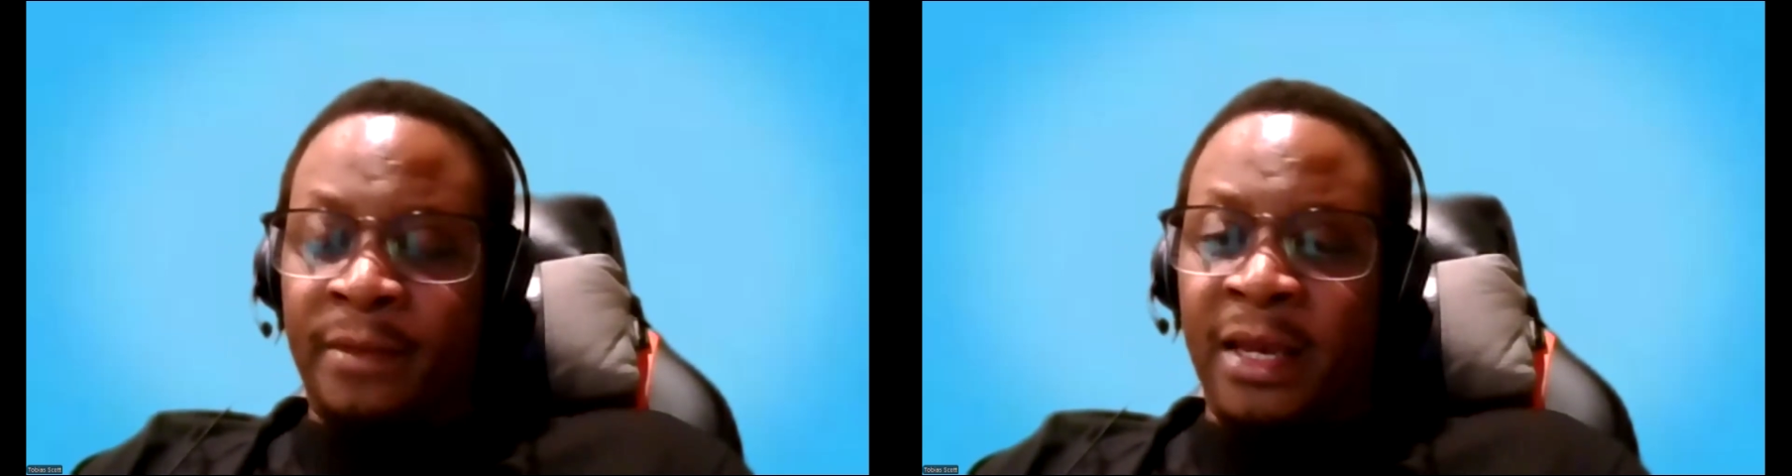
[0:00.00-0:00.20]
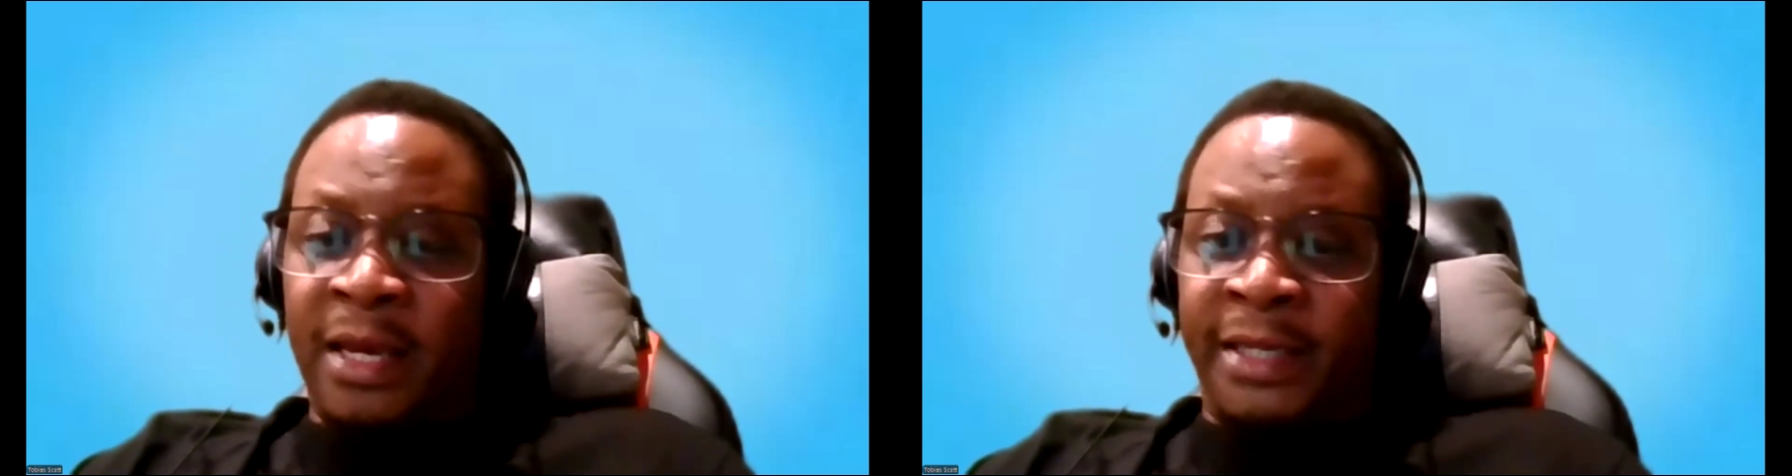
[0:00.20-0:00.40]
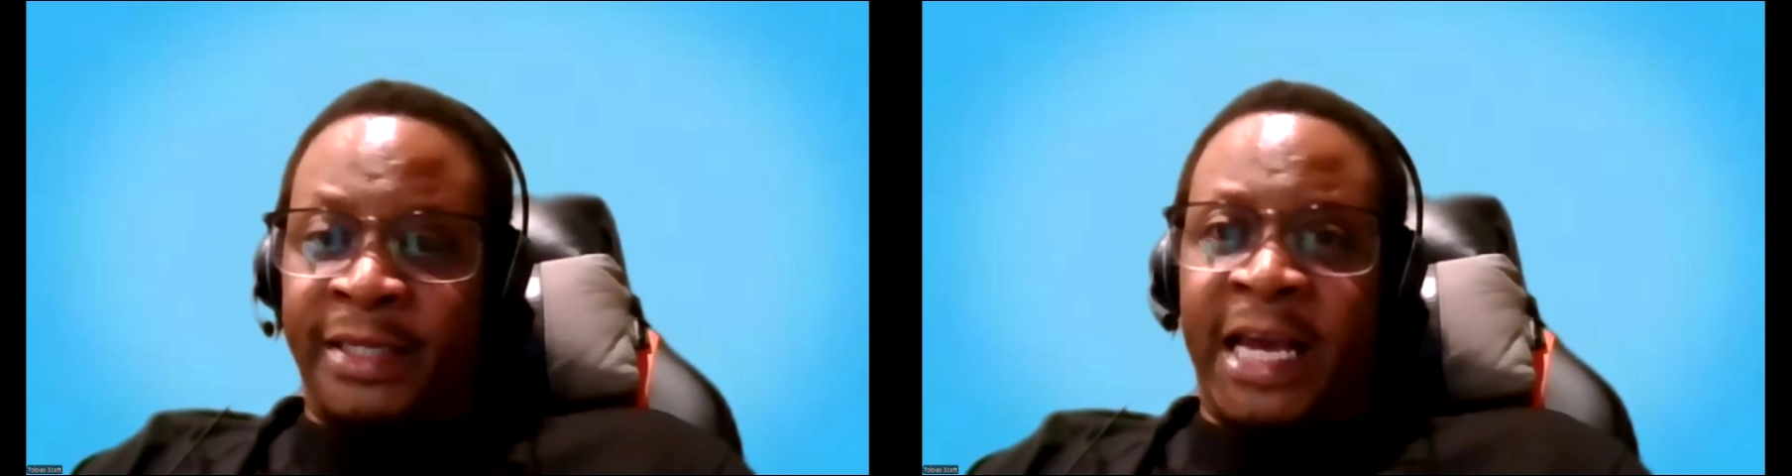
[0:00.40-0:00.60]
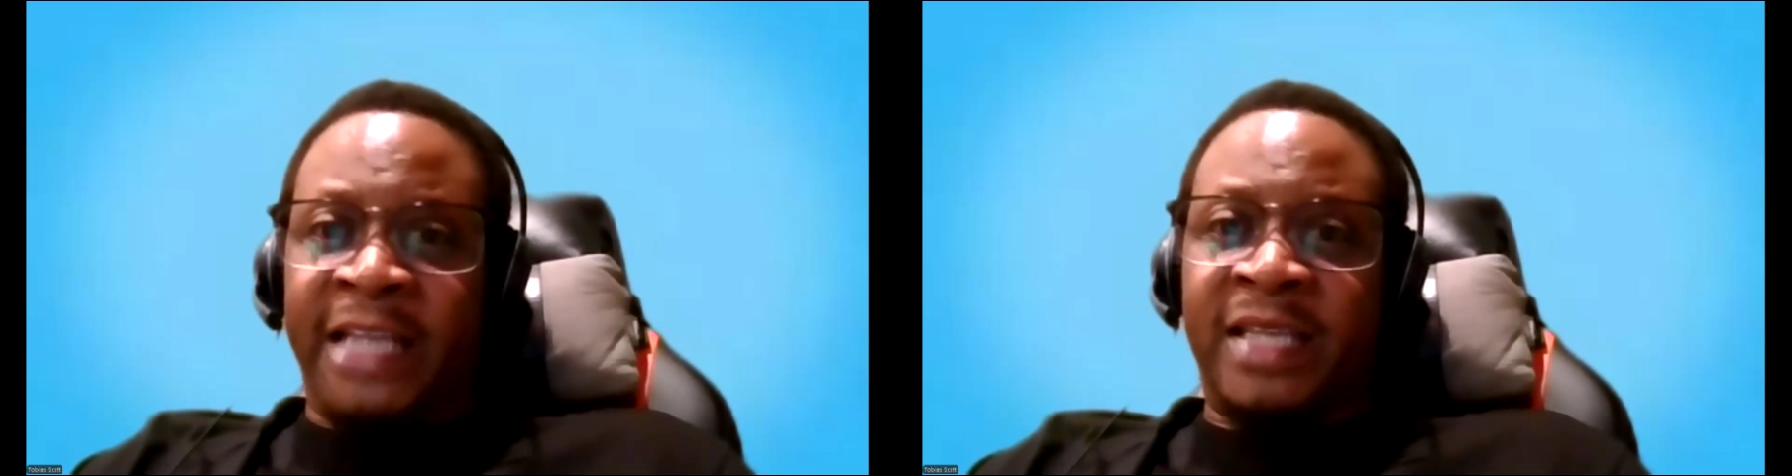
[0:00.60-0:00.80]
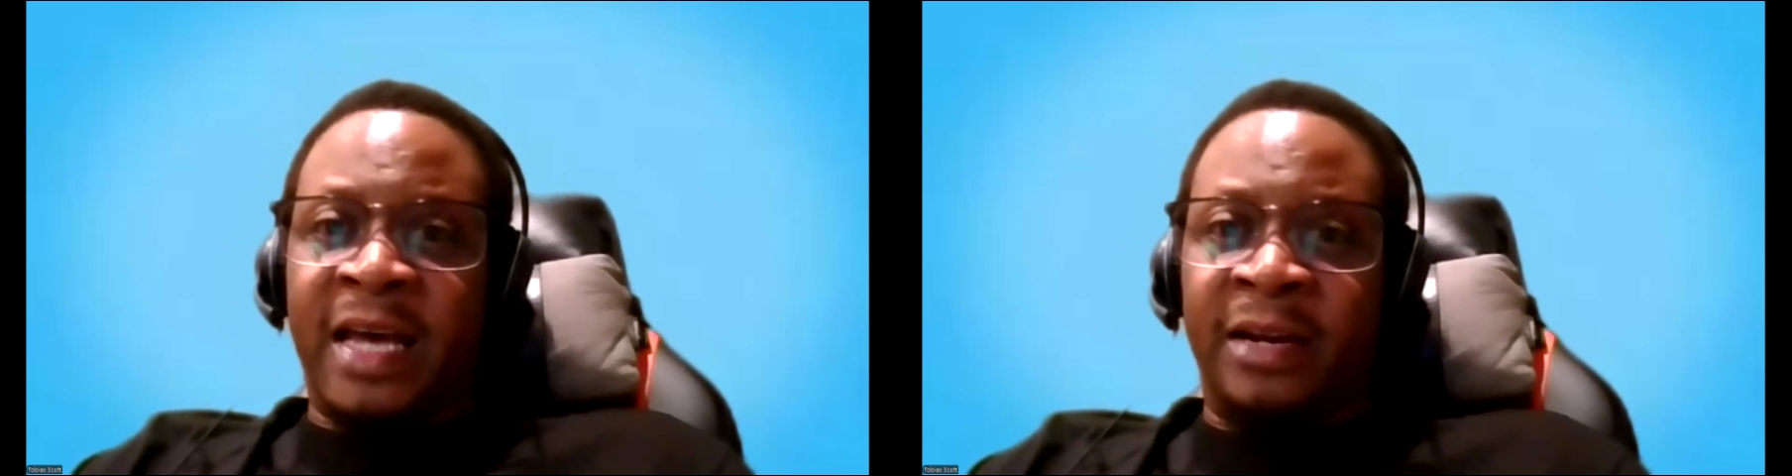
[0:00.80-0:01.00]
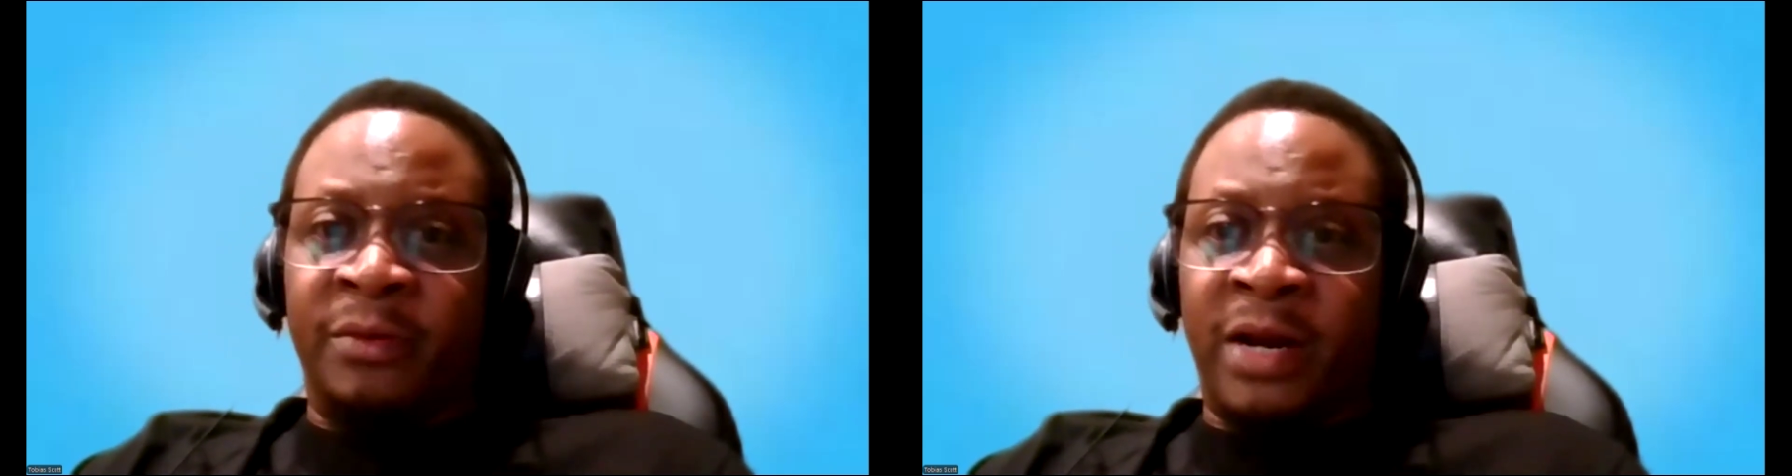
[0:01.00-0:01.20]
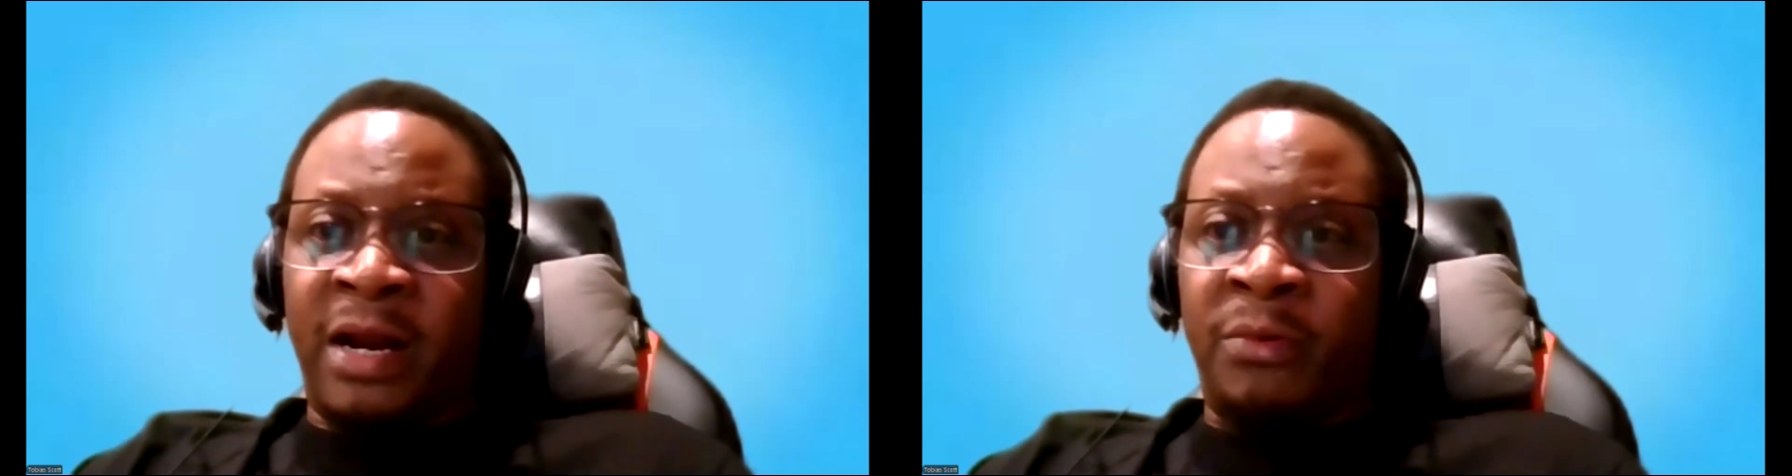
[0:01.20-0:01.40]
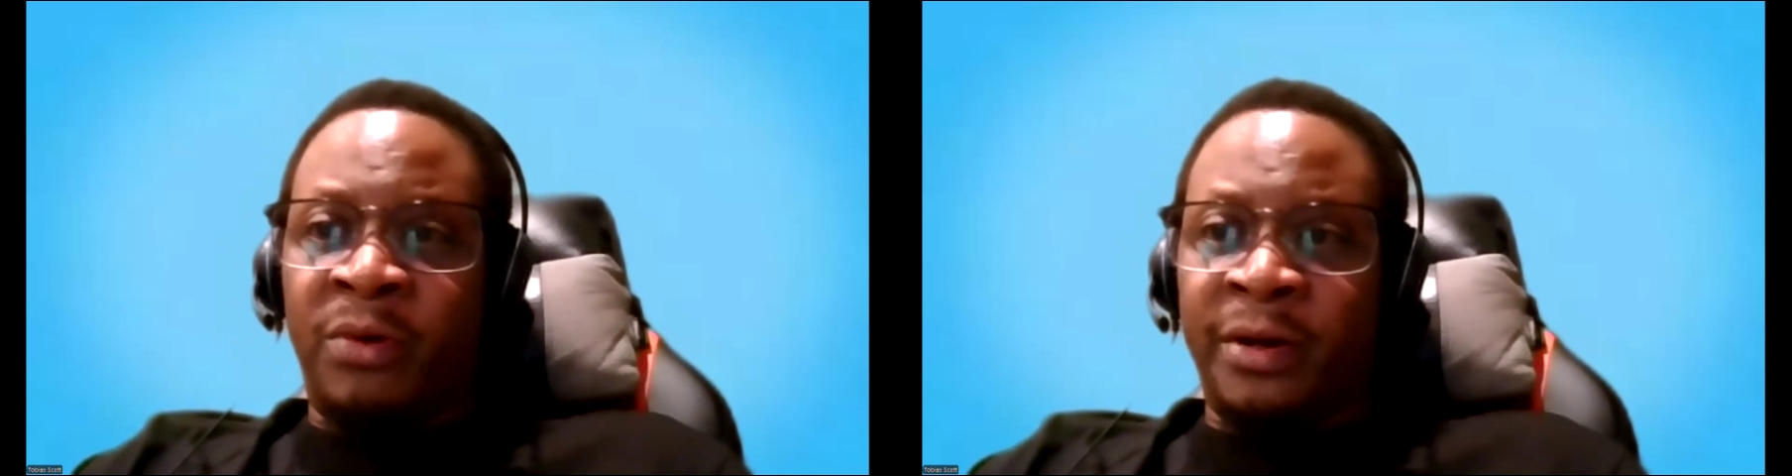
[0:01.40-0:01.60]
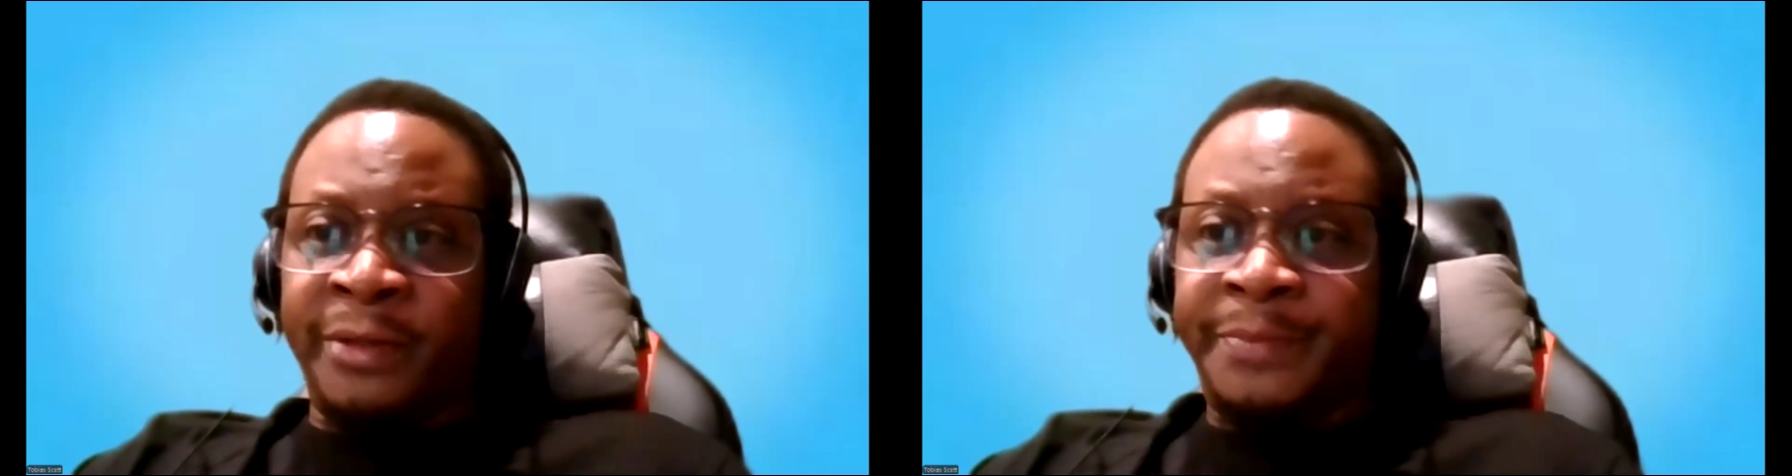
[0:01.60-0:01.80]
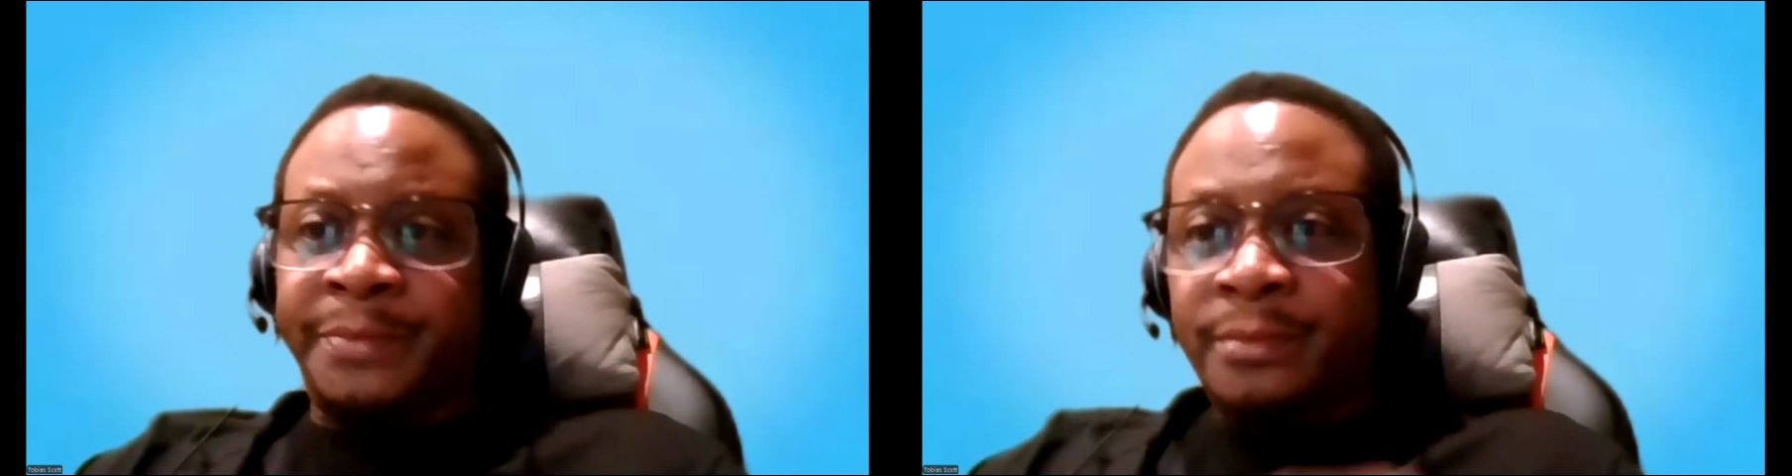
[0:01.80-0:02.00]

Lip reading: And that's kind of what I want